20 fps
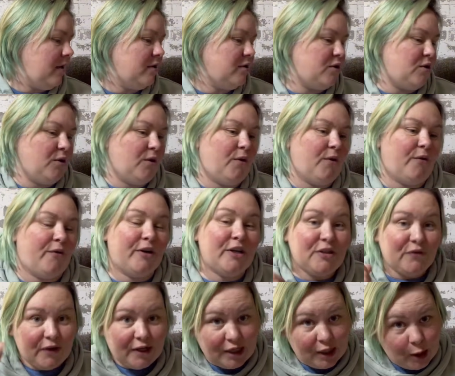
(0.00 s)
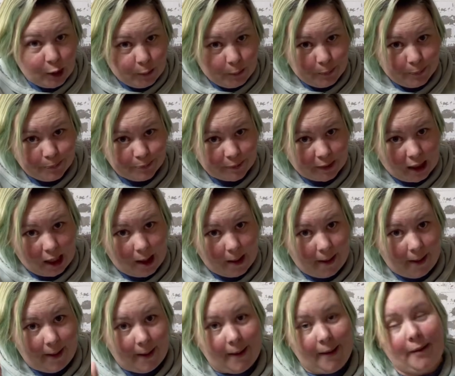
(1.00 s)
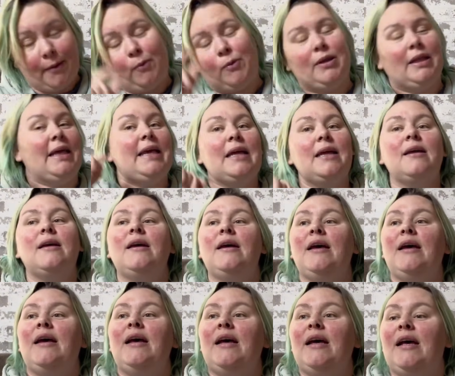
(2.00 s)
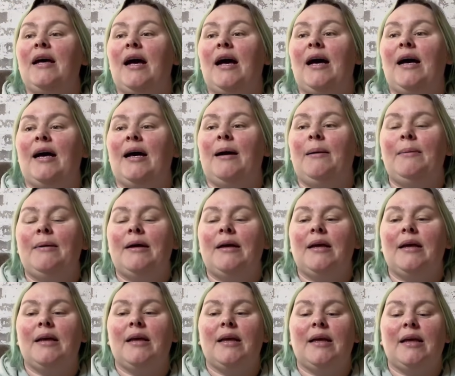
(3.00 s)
So the first video, I will link it. I